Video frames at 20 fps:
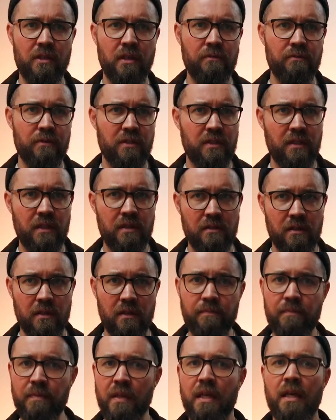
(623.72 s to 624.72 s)
every
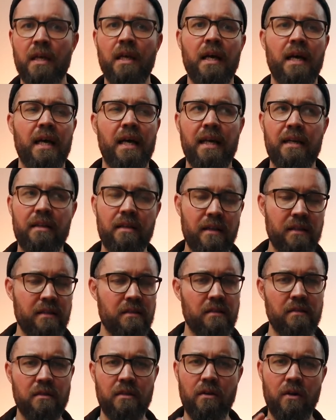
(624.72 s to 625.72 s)
season, and
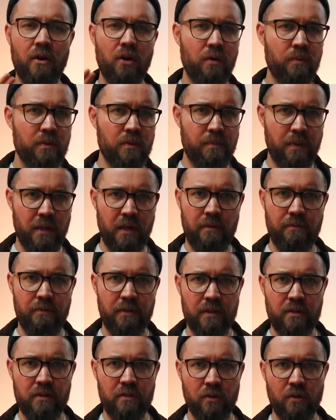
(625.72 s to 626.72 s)
they're always
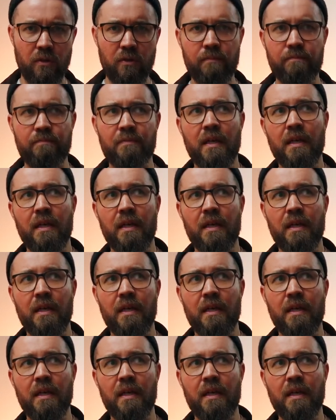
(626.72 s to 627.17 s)
perfect. So